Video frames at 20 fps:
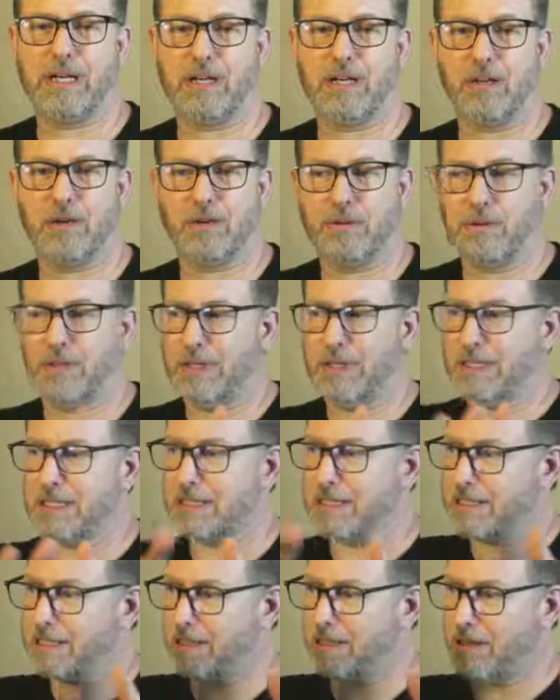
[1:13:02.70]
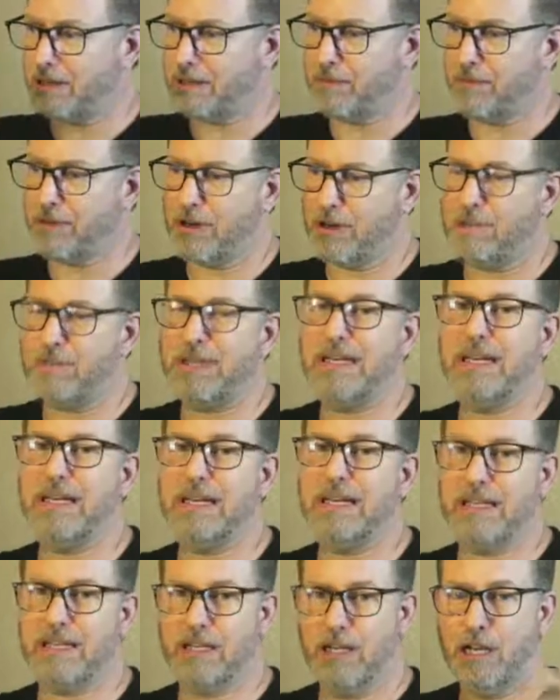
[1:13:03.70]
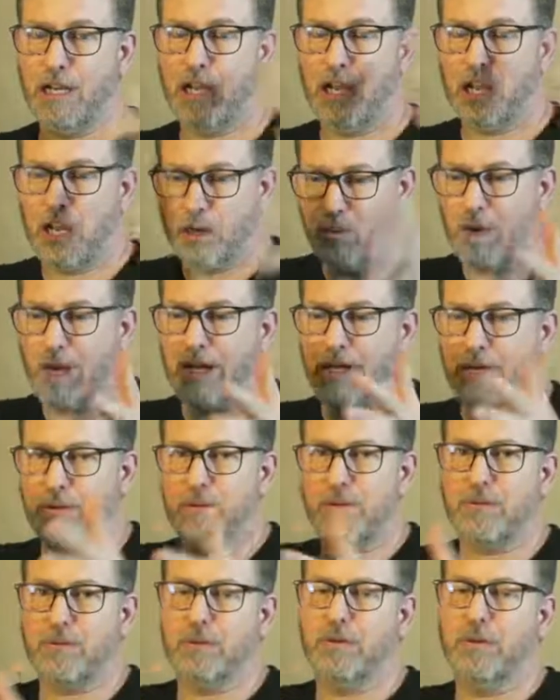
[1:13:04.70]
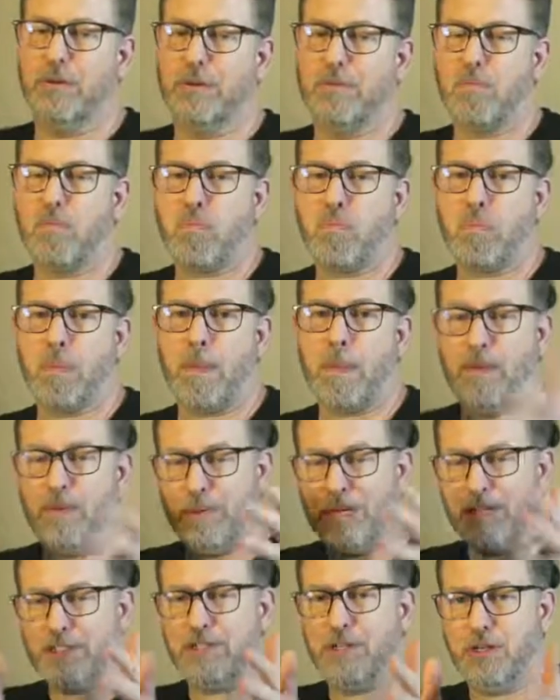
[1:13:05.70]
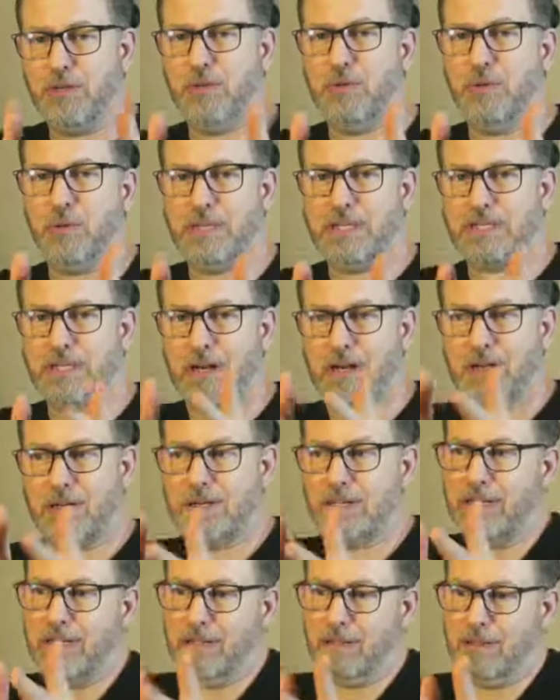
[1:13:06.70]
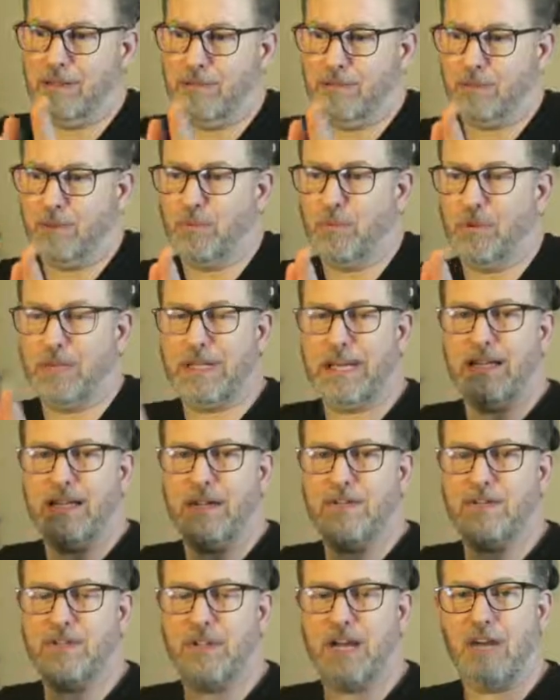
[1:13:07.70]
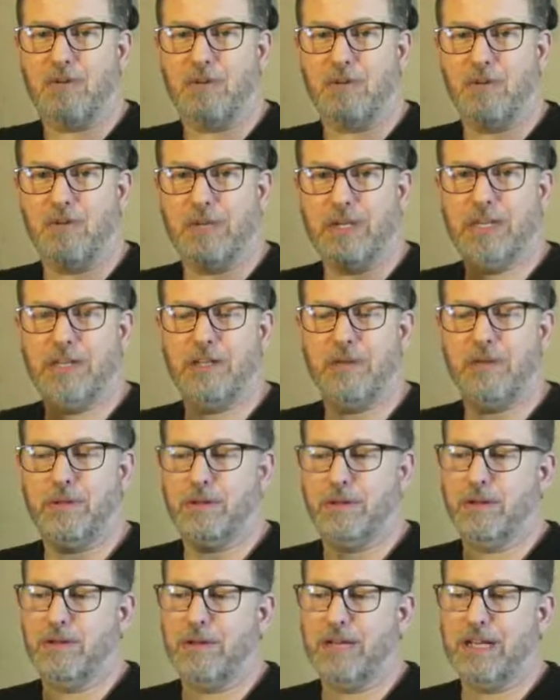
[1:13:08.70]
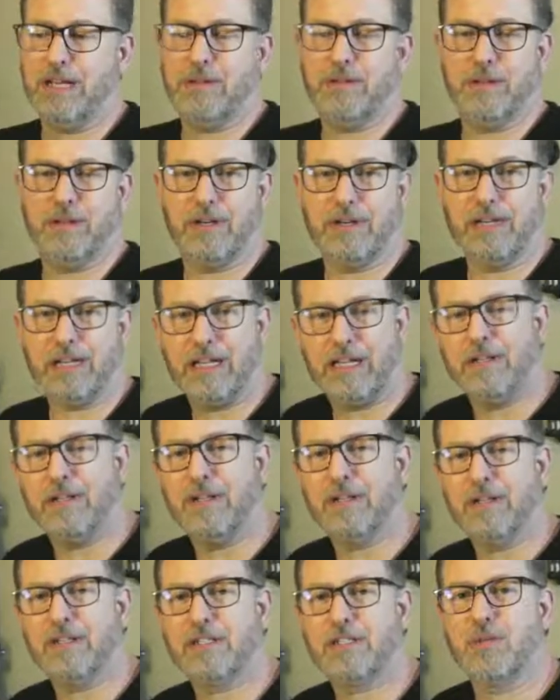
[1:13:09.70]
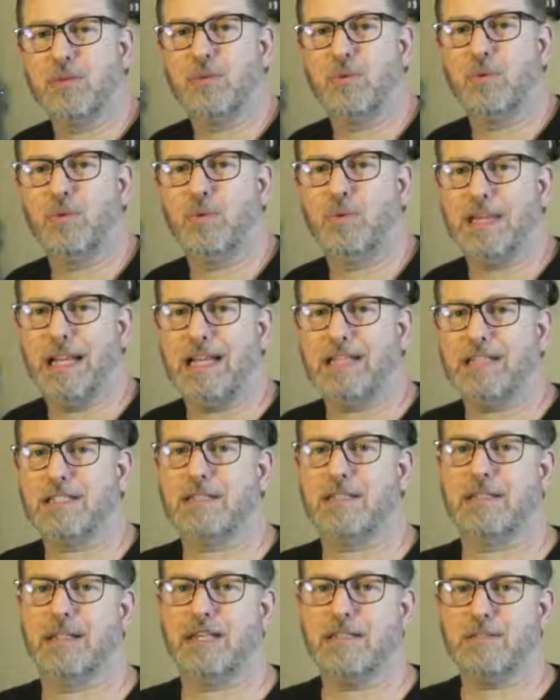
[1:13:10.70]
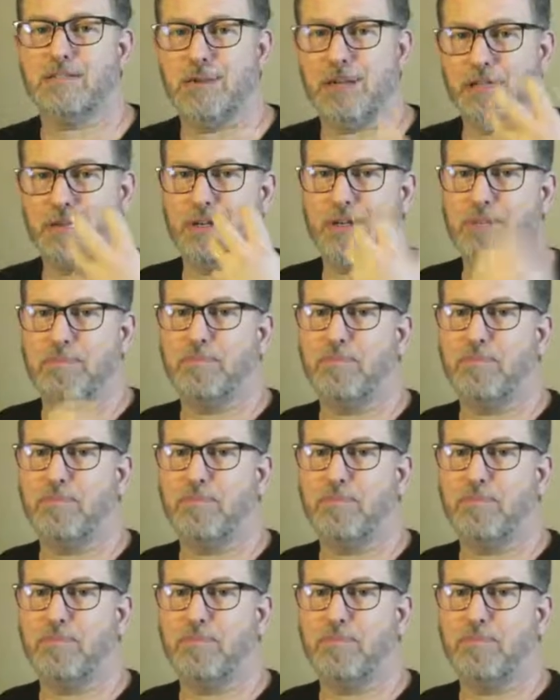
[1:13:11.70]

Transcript: go through this. Let's start at the very beginning and walk you through it. Week 2, we start, you know, from where that left off, and we get you there and get you there and get you there. So that's my dream.